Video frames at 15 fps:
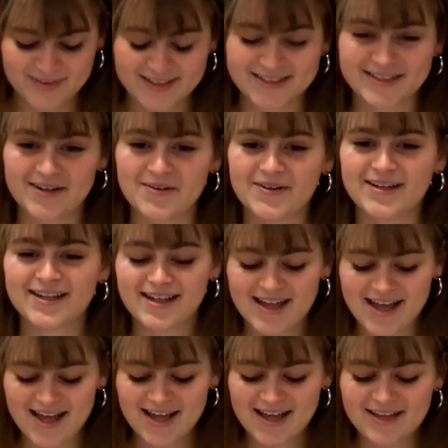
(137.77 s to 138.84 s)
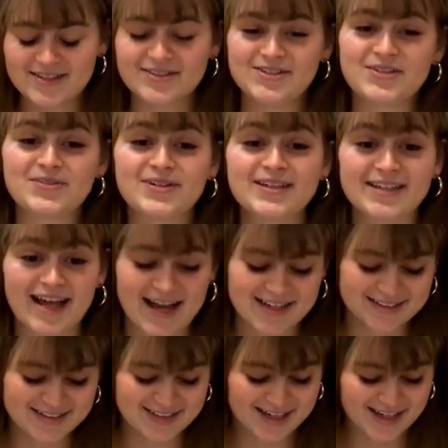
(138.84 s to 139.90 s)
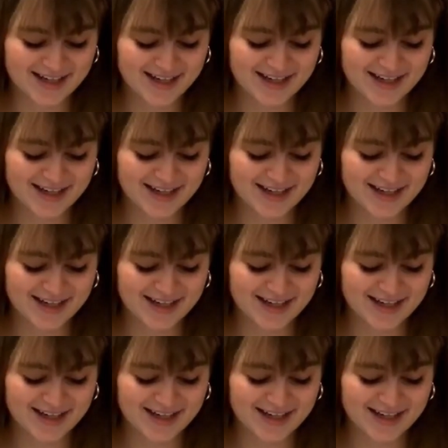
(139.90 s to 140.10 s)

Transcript: So, do you realize